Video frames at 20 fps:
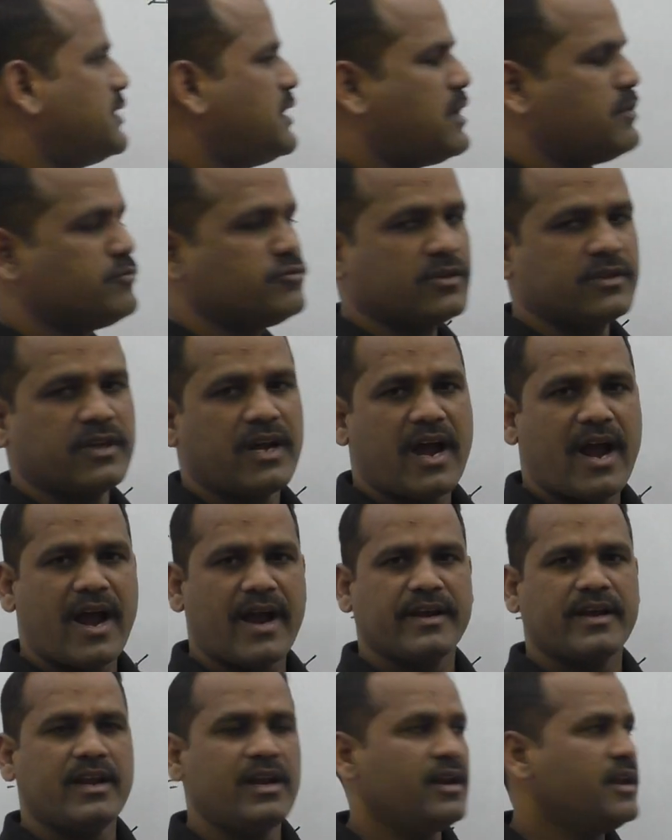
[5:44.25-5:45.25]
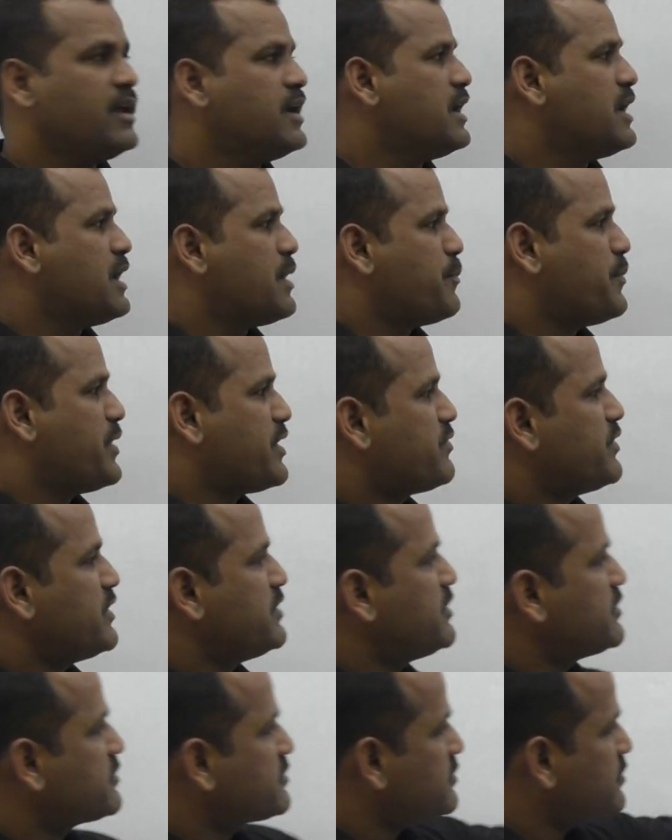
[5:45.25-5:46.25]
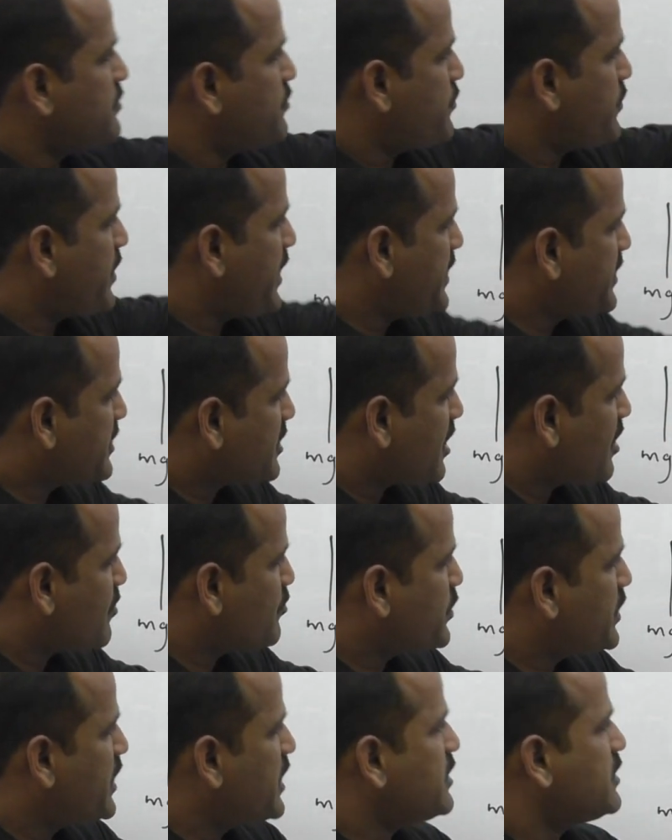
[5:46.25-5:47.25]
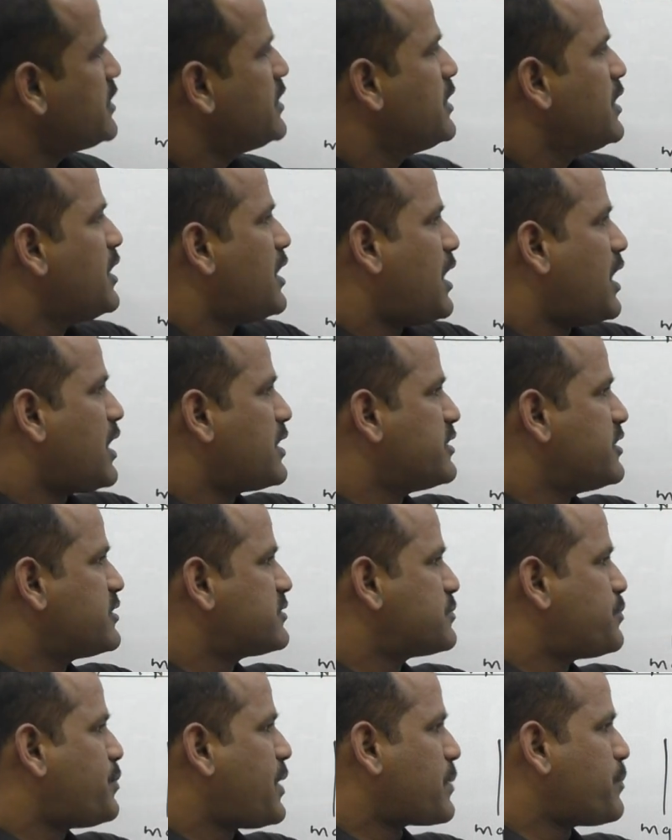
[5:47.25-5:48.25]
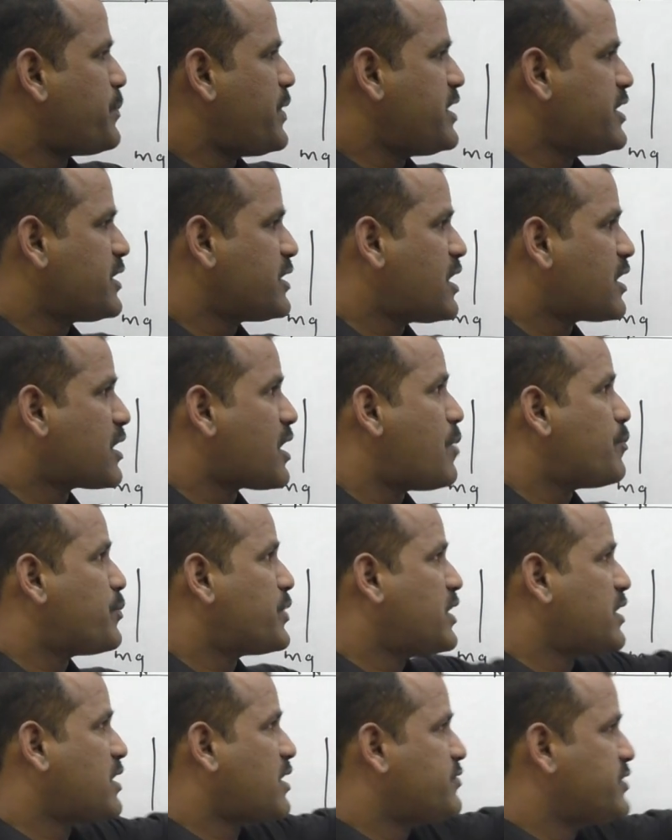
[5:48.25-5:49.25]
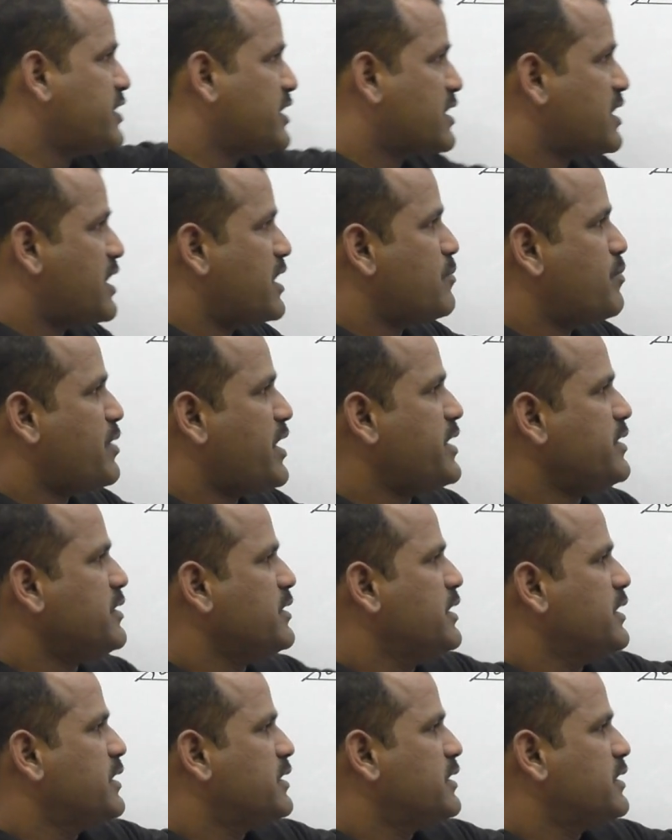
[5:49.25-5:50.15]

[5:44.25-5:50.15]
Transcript: Observe the angle between this weight component and this perpendicular component of the inclined plane.